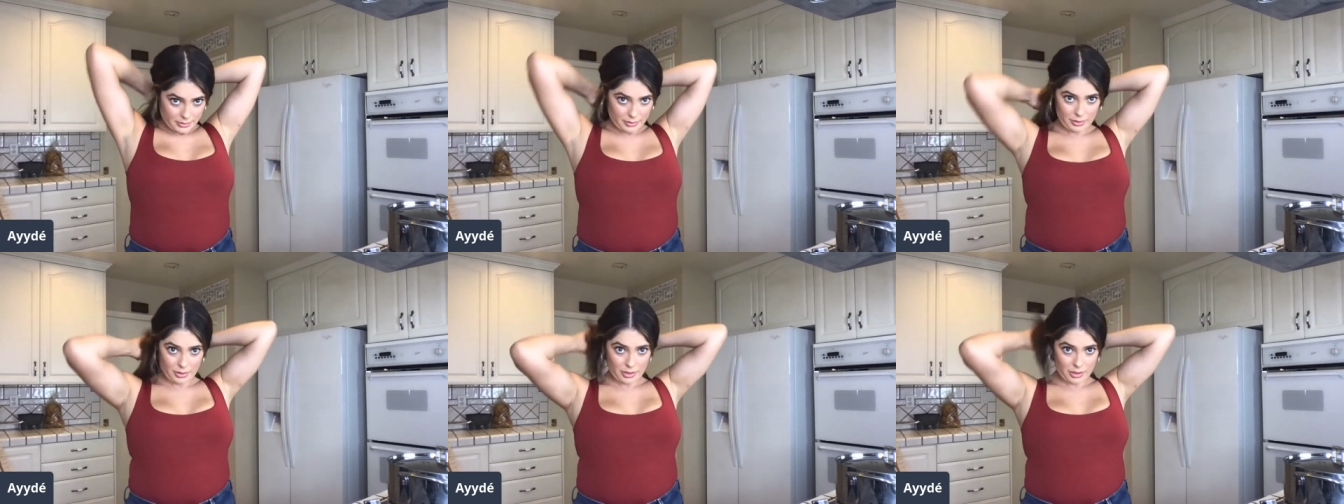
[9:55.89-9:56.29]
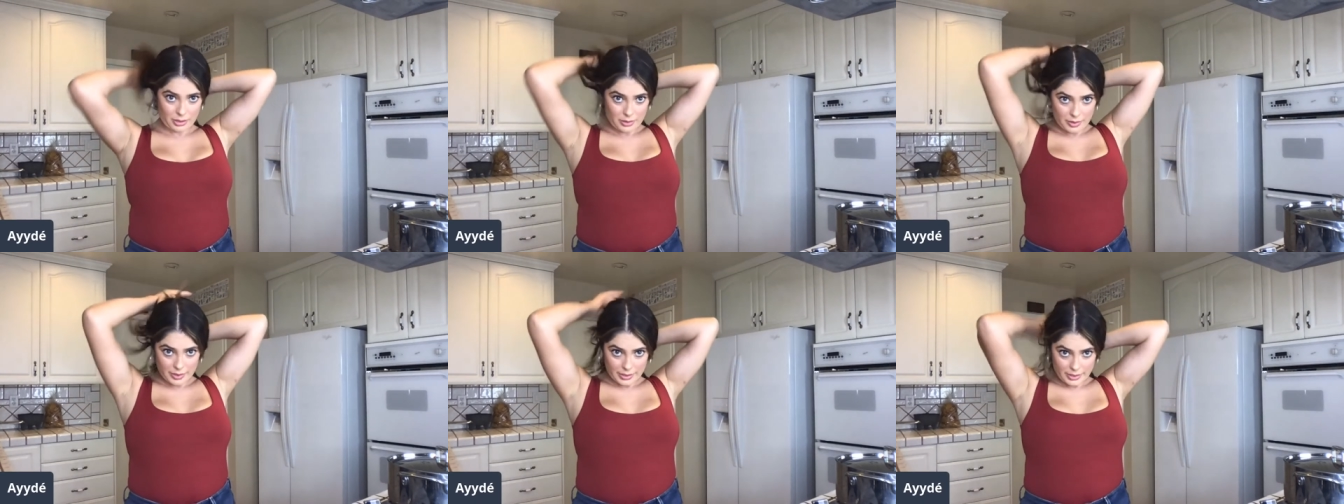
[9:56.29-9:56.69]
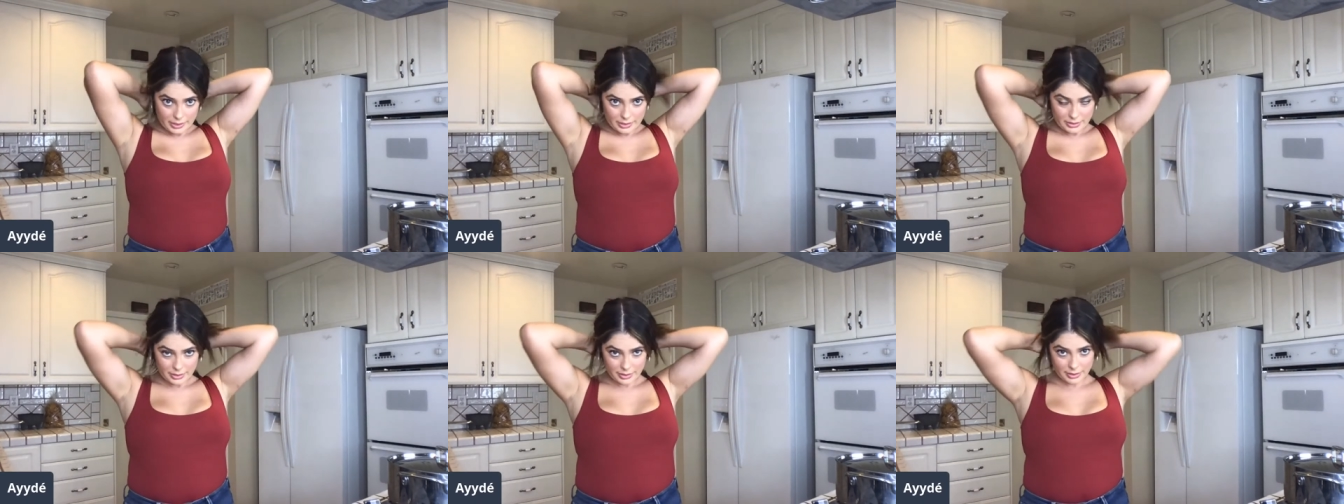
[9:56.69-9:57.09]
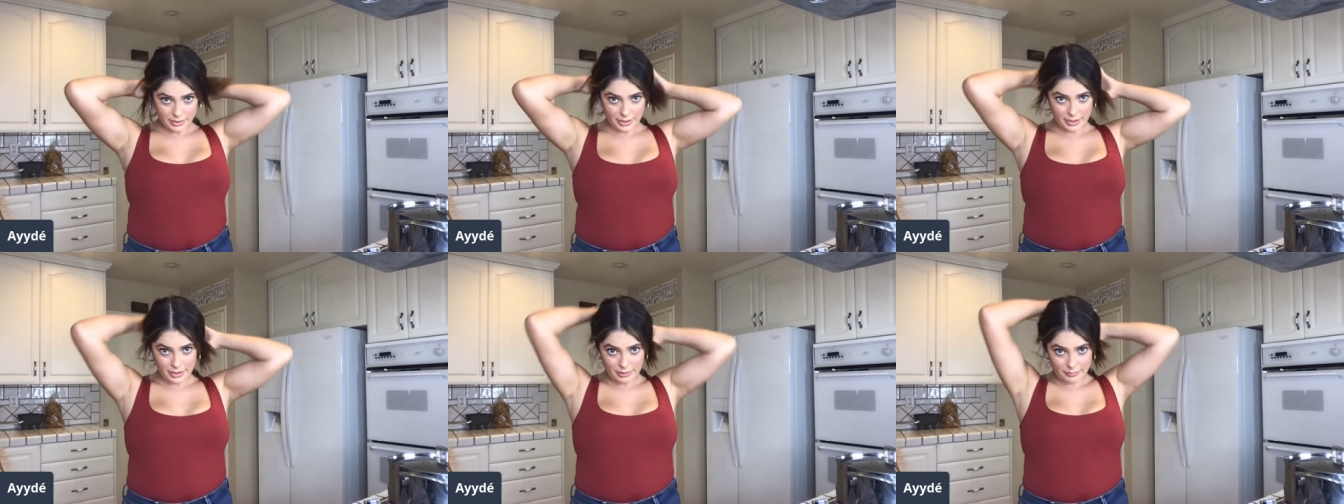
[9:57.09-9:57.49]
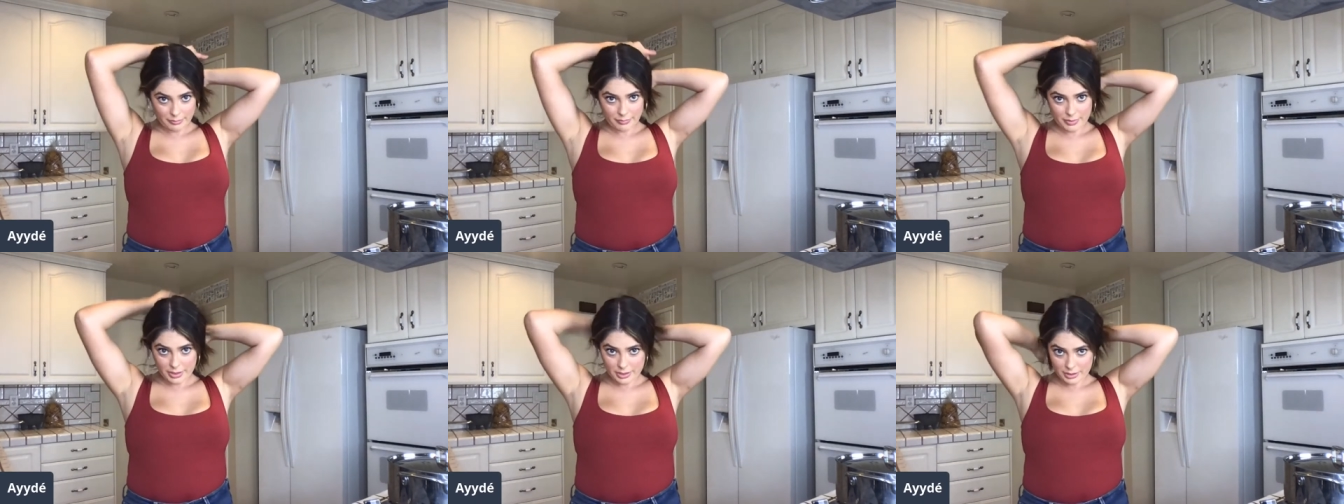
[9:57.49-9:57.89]
Lord, help
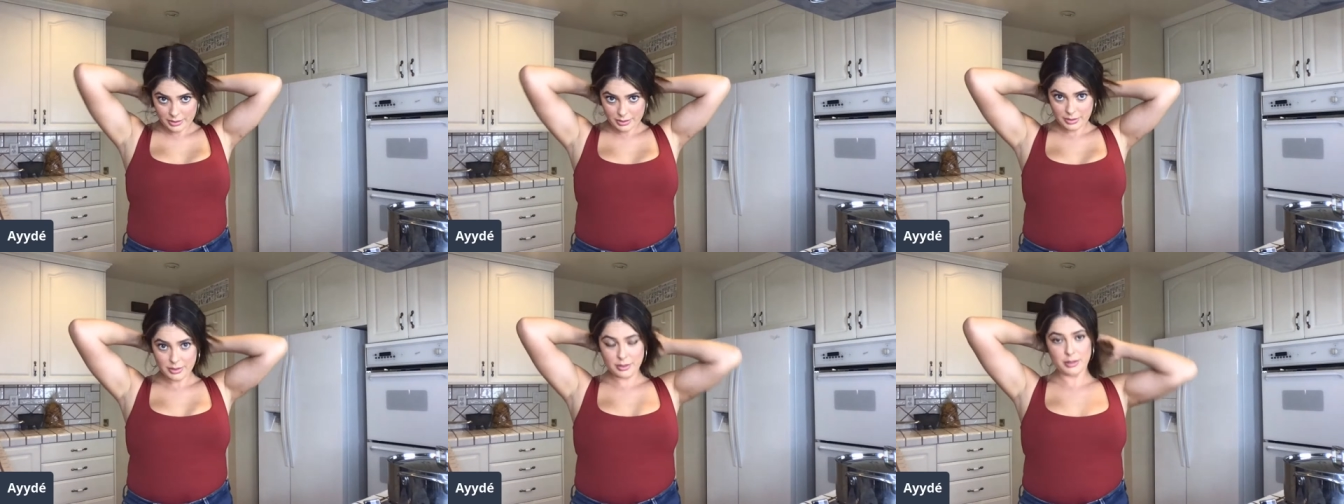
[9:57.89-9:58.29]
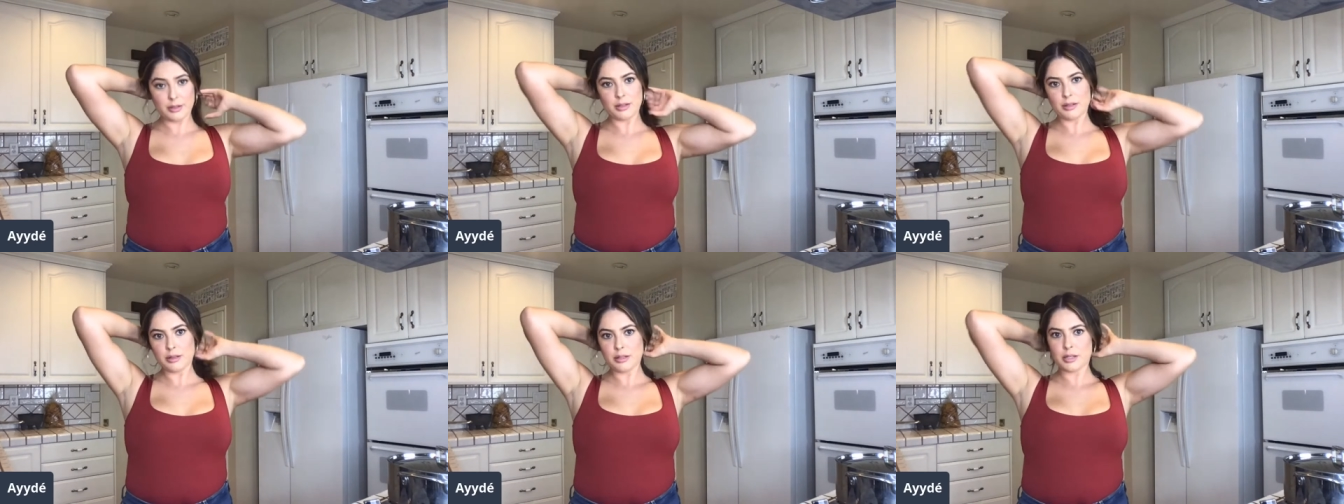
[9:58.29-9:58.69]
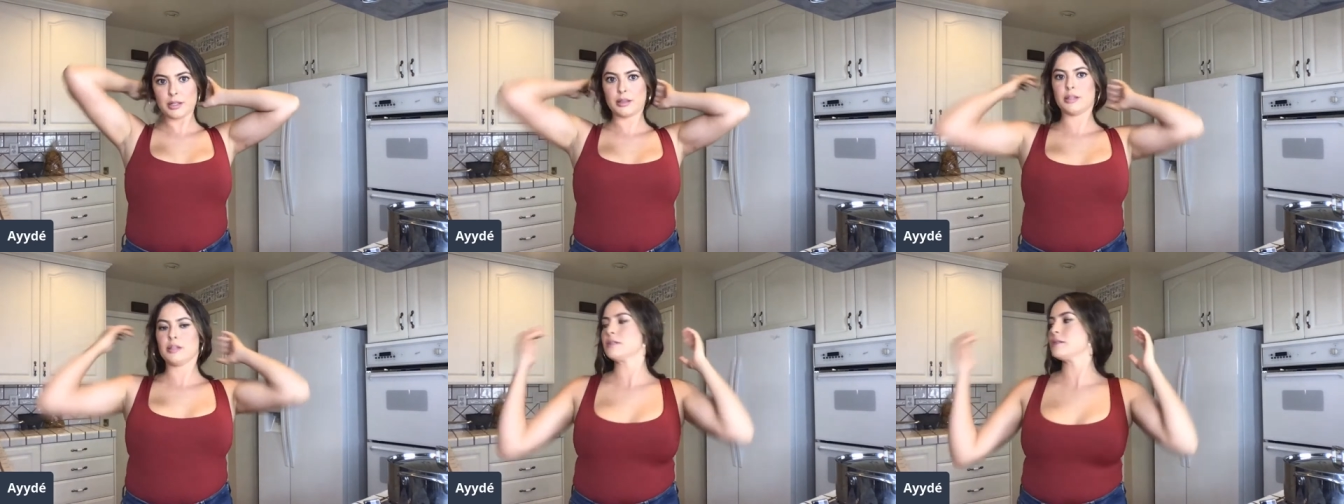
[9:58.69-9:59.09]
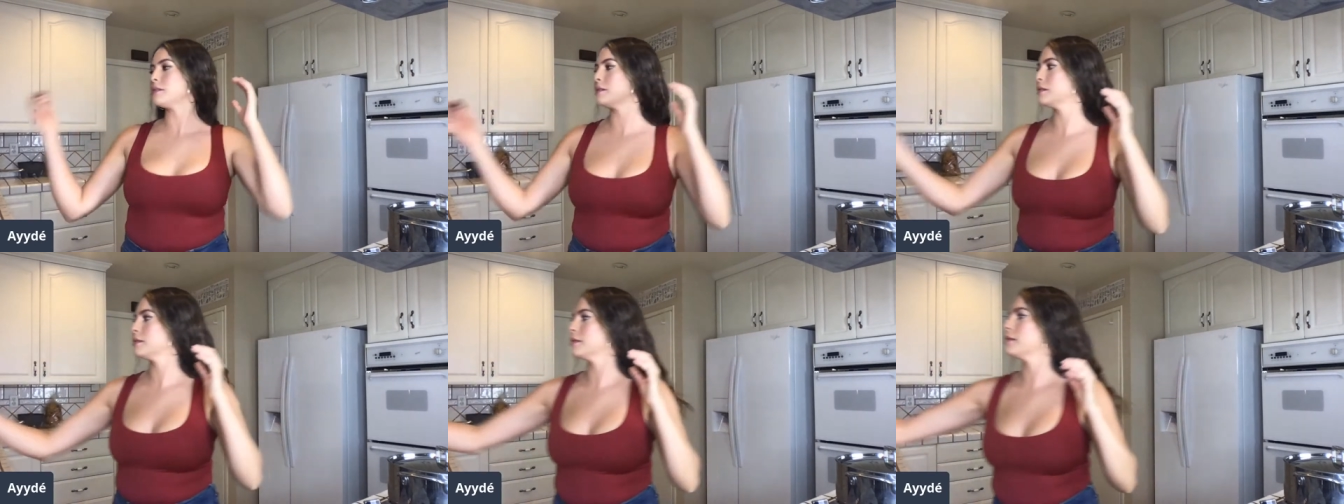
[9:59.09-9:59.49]
me. Look at this.